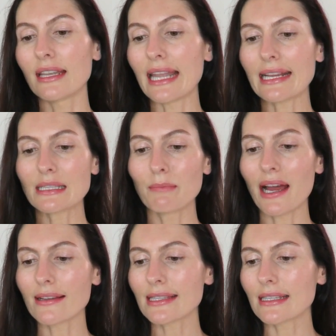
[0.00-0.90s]
The next
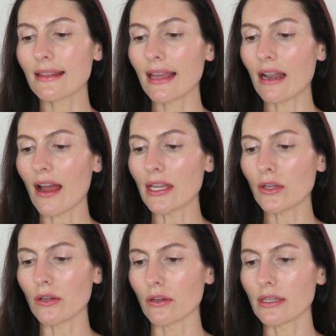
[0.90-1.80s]
mask that I
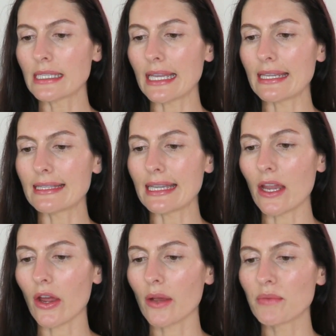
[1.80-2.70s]
use is
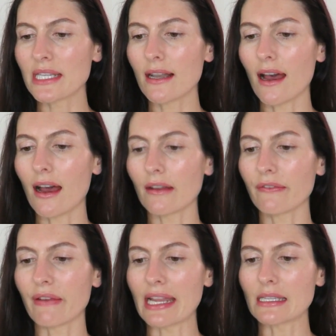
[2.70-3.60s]
the Herbs and Heart
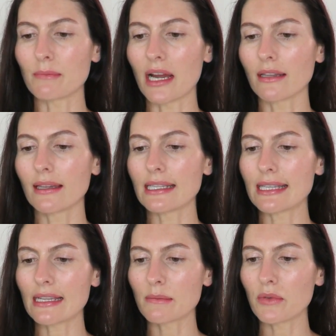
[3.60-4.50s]
Face Mud. This
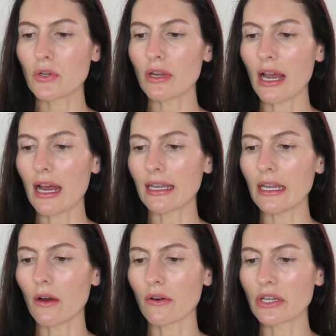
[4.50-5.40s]
has Manuka
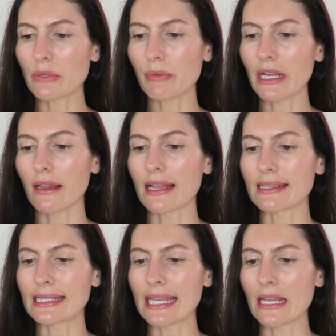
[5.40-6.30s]
honey, orange peel
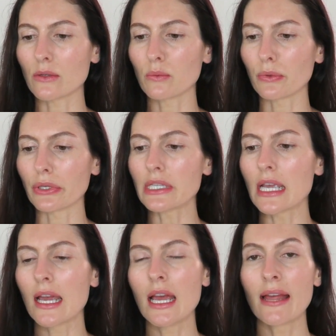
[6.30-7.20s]
and sandalwood.
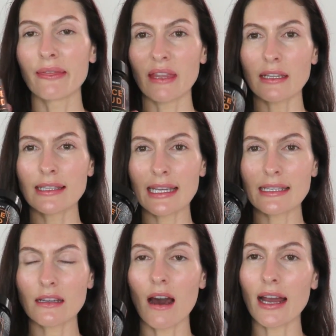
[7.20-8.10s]
This
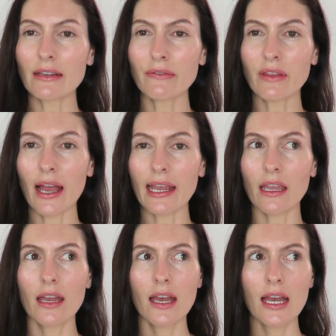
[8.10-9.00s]
is kind of like